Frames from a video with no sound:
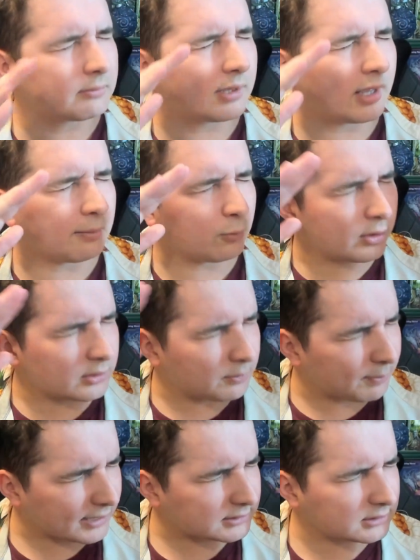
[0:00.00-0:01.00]
Again, I'm going to
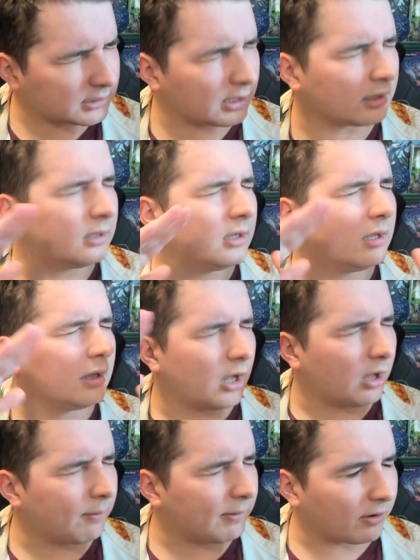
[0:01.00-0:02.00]
Pasadena.
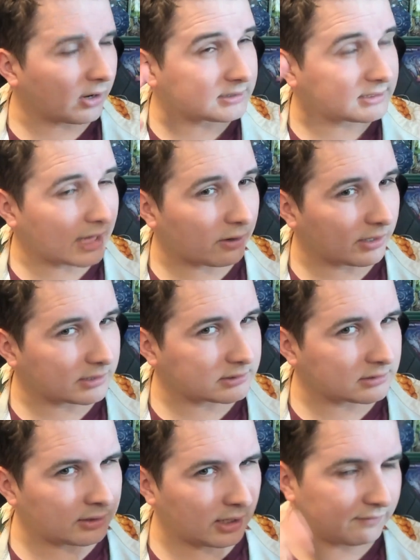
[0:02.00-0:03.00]
I'll be there on Saturday,
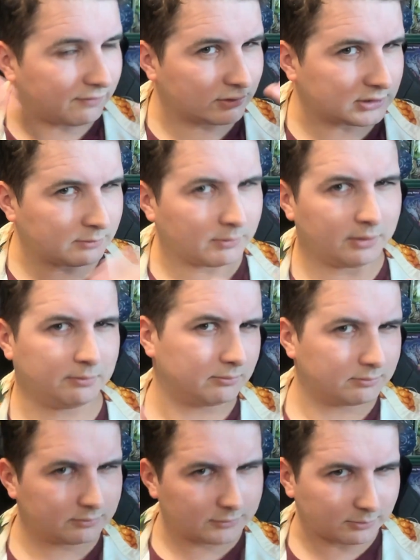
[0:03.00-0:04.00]
Sunday. If you see me,
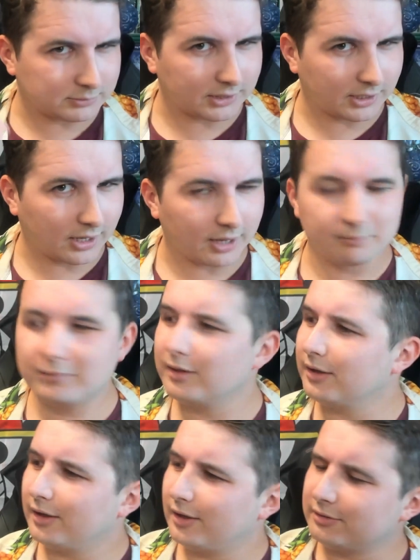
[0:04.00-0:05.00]
come say hi.
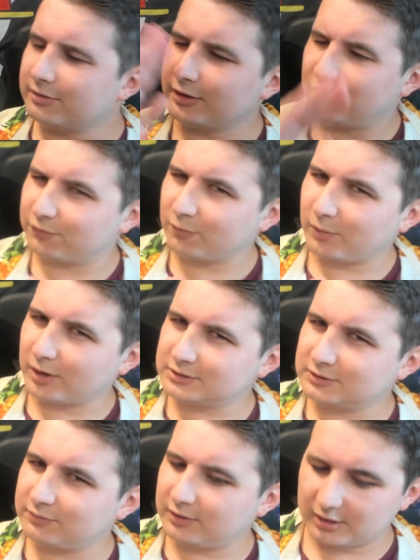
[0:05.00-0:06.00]
Thank you for watching
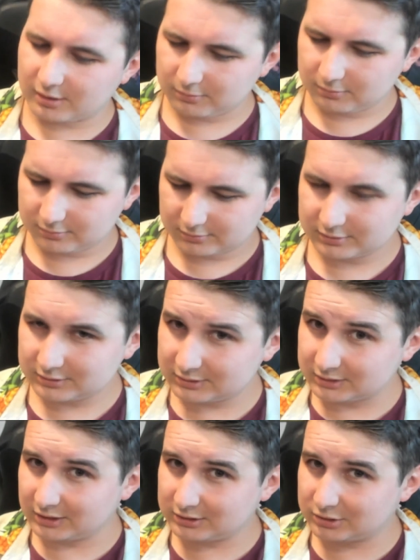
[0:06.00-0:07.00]
the video.
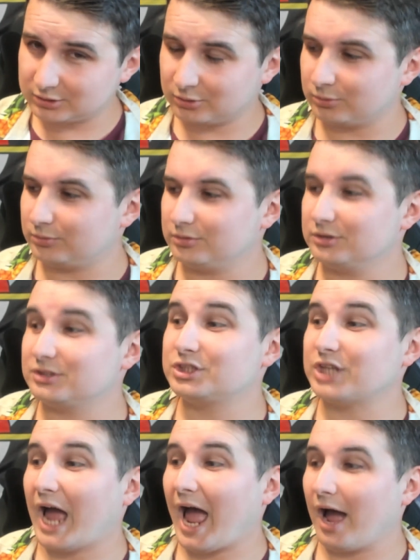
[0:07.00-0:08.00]
See you soon.
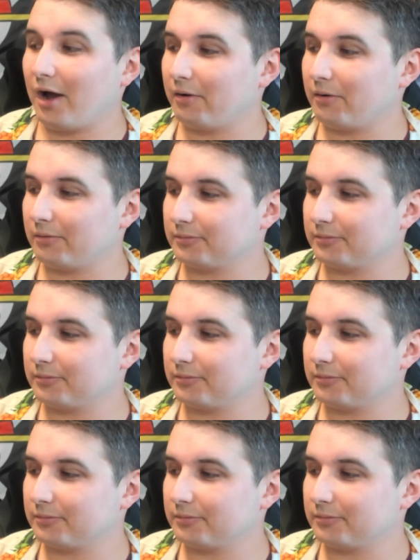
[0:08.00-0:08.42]
Ciao.